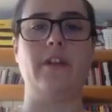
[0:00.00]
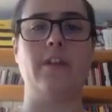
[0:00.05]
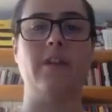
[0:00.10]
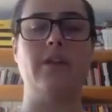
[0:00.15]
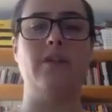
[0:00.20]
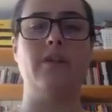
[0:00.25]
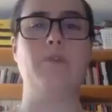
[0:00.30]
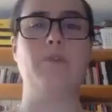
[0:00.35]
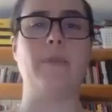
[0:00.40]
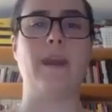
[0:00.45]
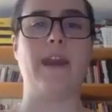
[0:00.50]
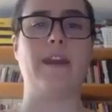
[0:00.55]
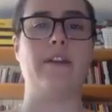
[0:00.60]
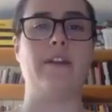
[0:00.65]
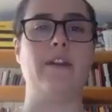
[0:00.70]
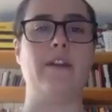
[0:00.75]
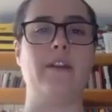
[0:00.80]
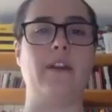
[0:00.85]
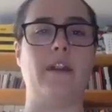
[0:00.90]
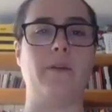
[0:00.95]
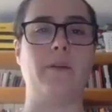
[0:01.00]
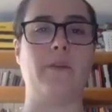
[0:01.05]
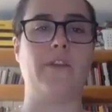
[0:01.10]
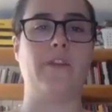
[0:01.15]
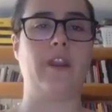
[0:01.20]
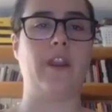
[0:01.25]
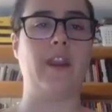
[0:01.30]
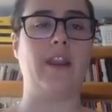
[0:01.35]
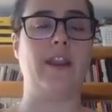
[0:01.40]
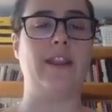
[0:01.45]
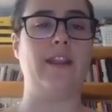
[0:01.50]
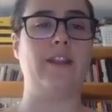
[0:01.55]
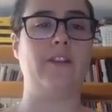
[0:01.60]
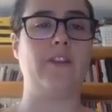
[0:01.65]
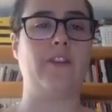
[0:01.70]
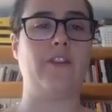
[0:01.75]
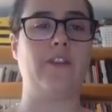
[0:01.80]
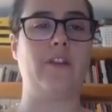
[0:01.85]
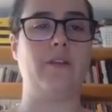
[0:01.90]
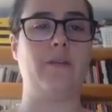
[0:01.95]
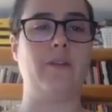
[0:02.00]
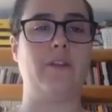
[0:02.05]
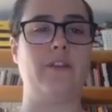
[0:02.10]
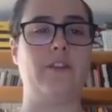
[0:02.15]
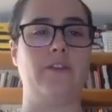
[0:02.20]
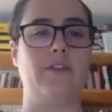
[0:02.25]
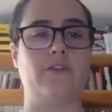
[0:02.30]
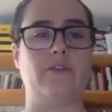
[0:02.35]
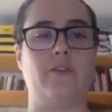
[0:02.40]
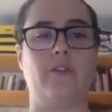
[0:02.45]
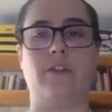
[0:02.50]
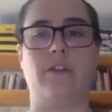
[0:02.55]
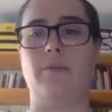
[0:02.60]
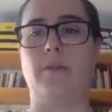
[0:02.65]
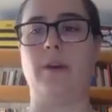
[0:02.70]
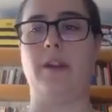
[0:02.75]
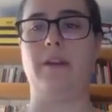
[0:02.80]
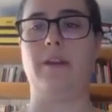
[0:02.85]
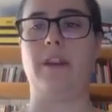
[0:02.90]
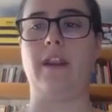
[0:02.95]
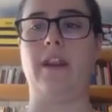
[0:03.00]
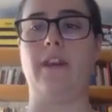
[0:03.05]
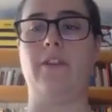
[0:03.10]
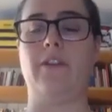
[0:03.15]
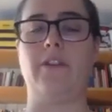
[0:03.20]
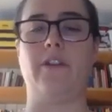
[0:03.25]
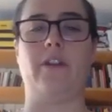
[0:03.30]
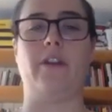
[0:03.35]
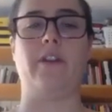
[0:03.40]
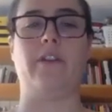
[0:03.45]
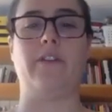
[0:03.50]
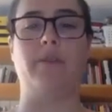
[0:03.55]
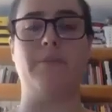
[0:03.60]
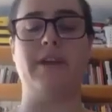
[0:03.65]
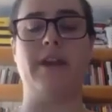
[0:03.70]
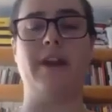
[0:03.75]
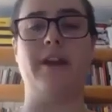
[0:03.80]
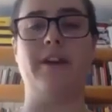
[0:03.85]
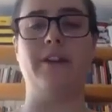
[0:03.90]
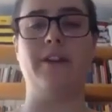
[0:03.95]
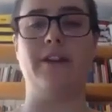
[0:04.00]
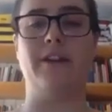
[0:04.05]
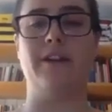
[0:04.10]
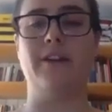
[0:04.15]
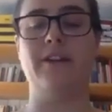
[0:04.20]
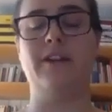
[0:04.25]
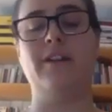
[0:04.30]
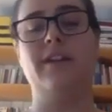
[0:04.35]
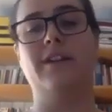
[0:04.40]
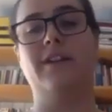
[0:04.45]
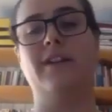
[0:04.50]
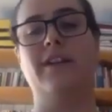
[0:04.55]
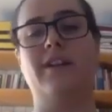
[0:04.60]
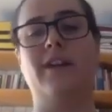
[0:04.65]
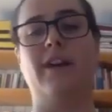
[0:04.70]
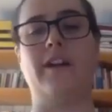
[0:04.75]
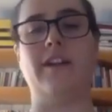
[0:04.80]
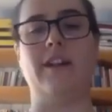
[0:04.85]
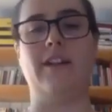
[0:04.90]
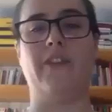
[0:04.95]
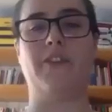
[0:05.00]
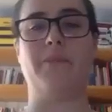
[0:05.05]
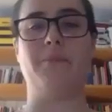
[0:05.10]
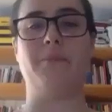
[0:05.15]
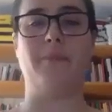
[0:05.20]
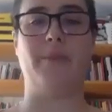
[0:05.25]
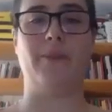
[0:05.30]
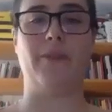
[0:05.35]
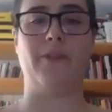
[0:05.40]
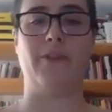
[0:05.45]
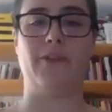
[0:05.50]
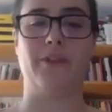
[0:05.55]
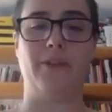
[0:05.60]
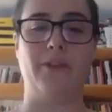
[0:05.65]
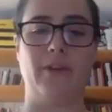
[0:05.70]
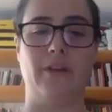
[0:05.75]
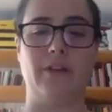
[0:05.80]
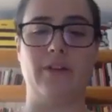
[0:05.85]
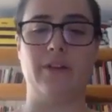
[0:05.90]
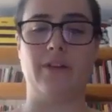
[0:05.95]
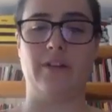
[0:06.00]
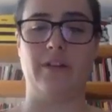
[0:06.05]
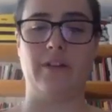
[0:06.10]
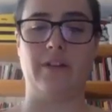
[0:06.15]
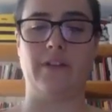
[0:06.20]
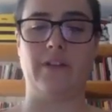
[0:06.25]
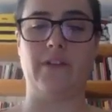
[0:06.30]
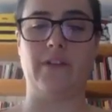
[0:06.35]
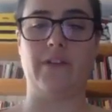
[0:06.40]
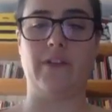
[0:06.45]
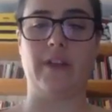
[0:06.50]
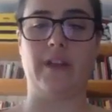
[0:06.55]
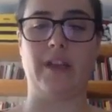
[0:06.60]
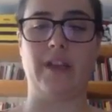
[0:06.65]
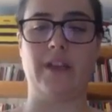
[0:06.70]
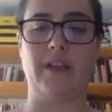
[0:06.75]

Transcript: You Matter. I was thinking I like to start with the shorter one in case there are some younger audience members who aren't going to stick